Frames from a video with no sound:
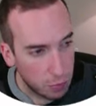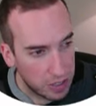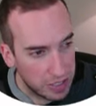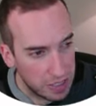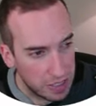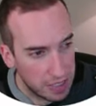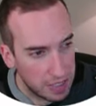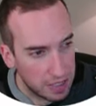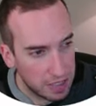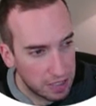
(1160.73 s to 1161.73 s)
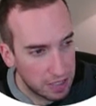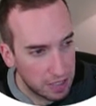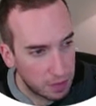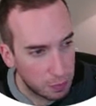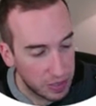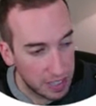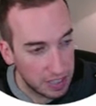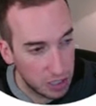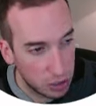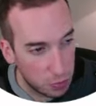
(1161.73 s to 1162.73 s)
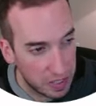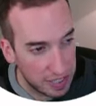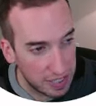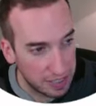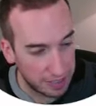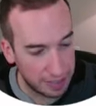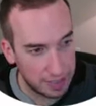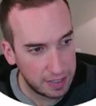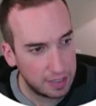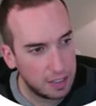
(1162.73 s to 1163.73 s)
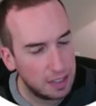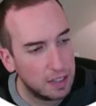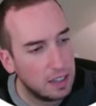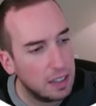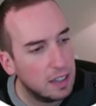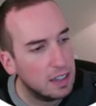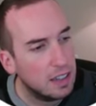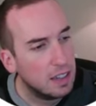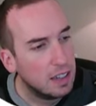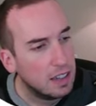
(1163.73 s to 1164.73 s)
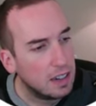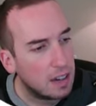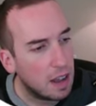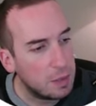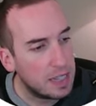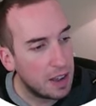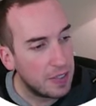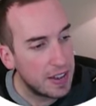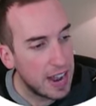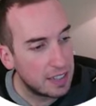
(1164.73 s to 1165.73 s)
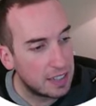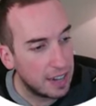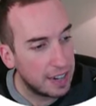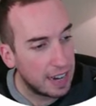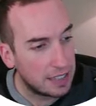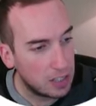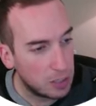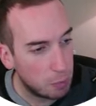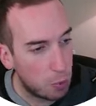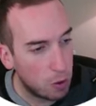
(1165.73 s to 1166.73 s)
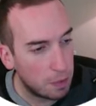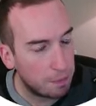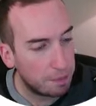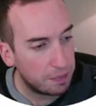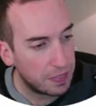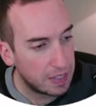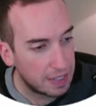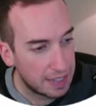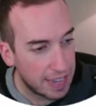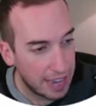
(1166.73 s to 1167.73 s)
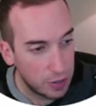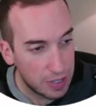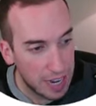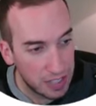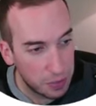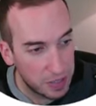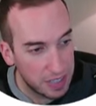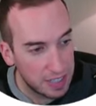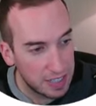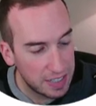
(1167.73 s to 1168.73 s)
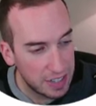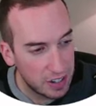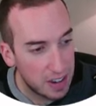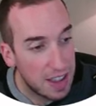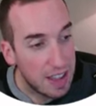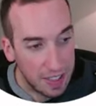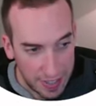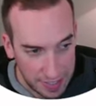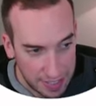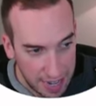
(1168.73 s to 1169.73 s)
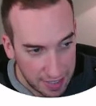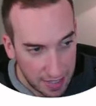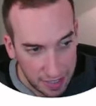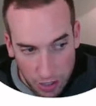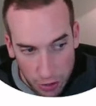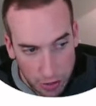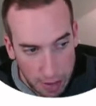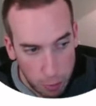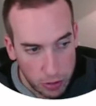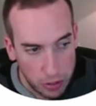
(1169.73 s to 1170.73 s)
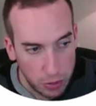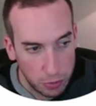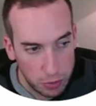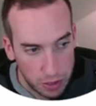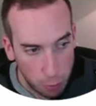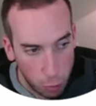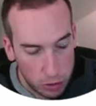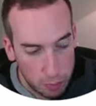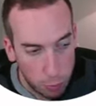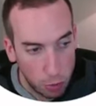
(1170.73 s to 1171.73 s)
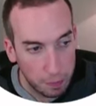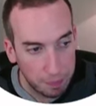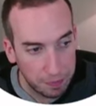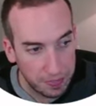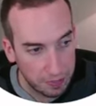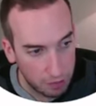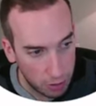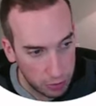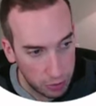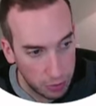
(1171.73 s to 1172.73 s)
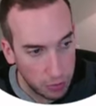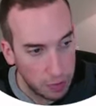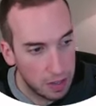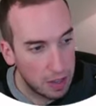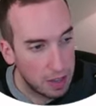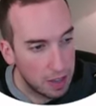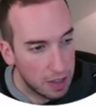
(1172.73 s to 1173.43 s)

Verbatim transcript: resistance, resistance, resistance. Comes down, the next line acts as support, candle tests resistance here. This next line, the 38.2, support, support, falls through,